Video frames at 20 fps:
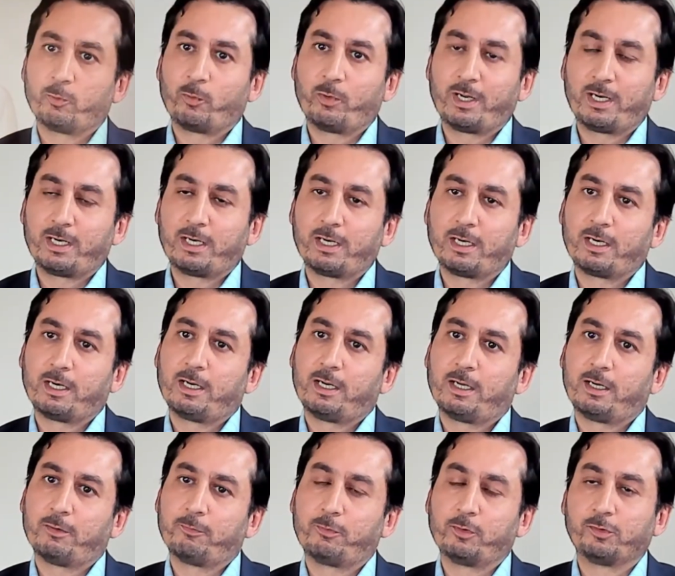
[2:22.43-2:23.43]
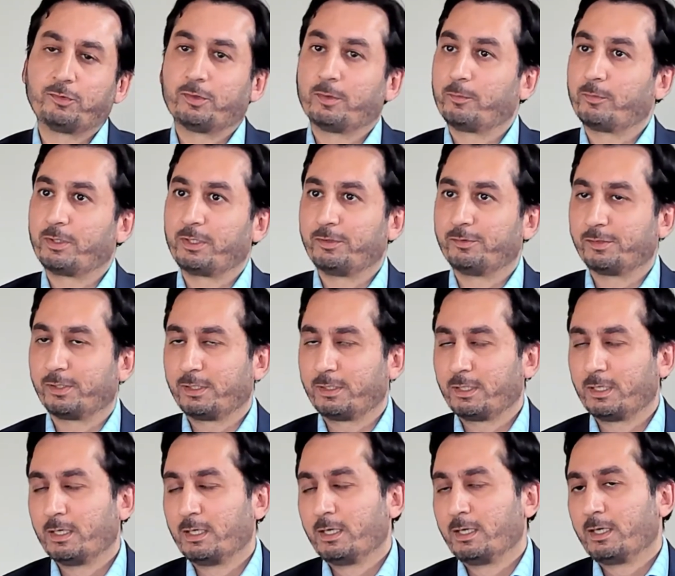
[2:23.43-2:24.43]
when, for some reason,
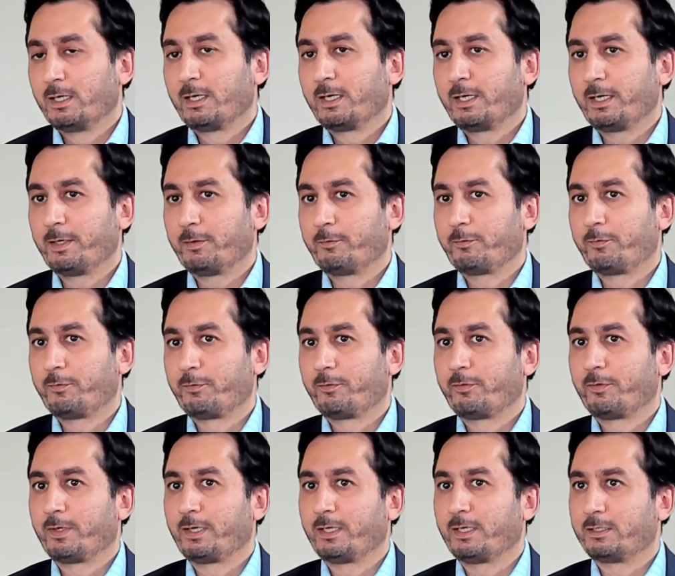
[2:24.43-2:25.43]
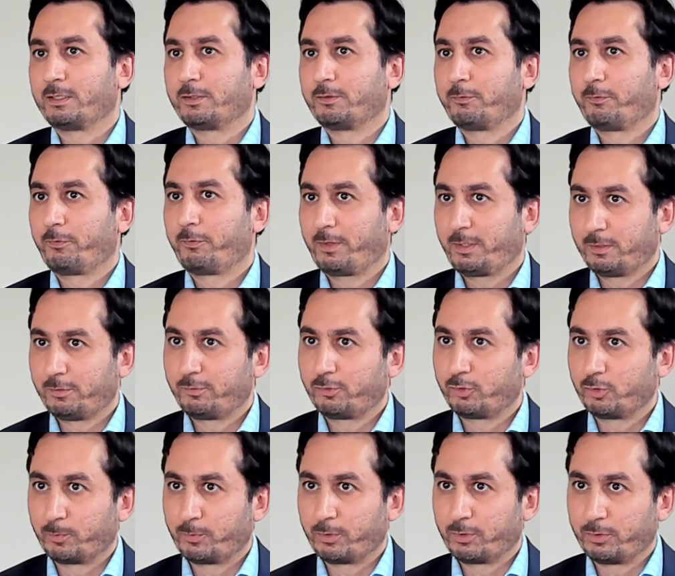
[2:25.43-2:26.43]
if it fails
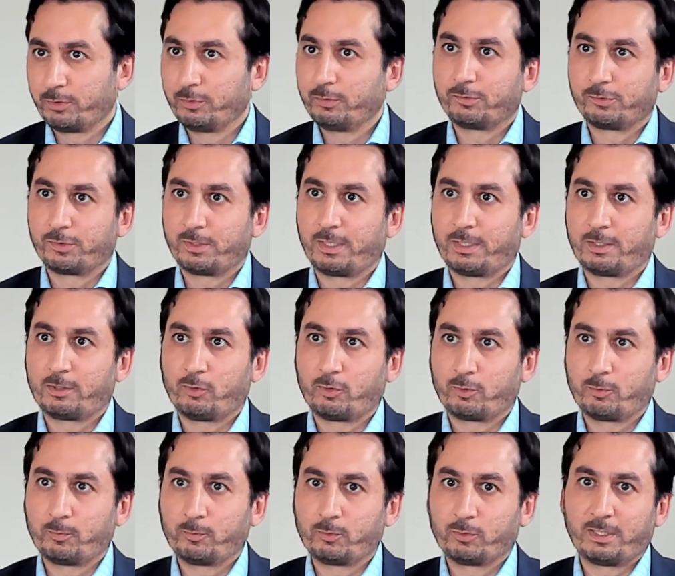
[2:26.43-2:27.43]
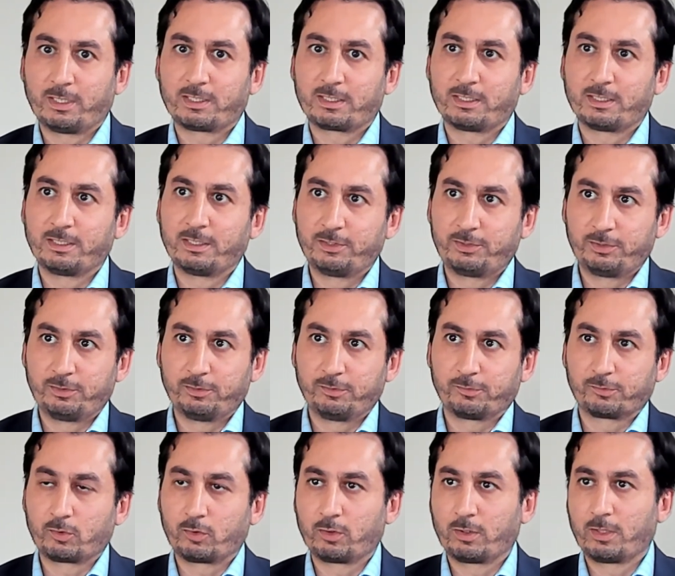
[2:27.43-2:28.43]
to produce that hormone, that condition
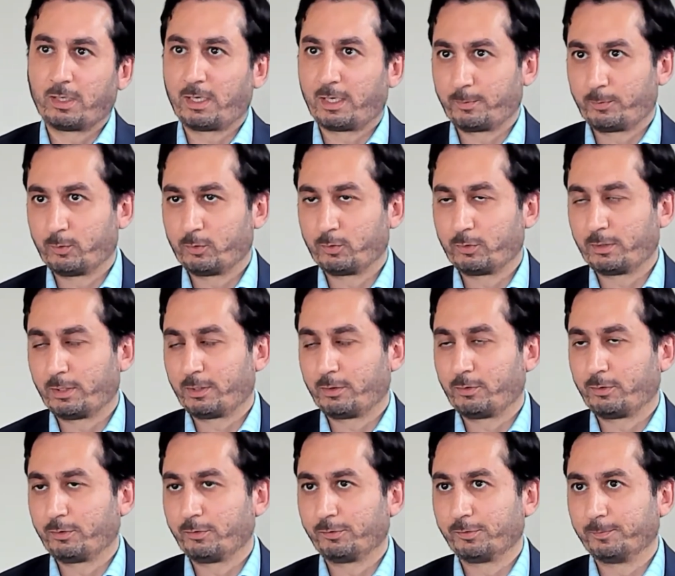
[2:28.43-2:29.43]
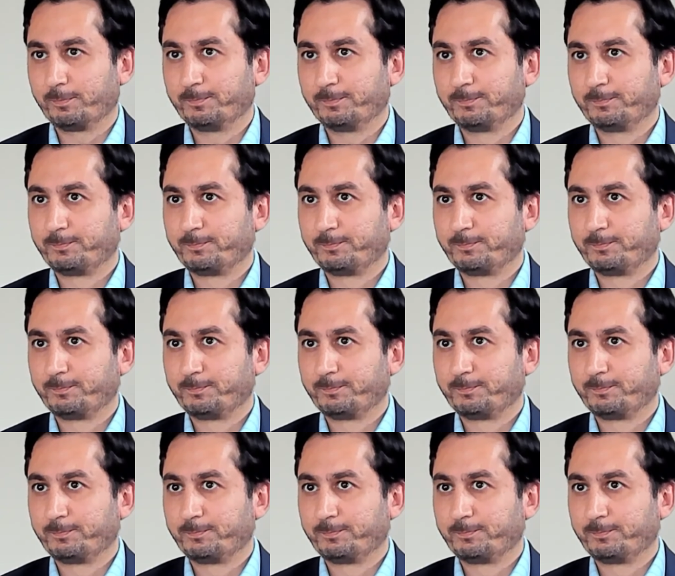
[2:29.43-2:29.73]
is called hypothyroidism.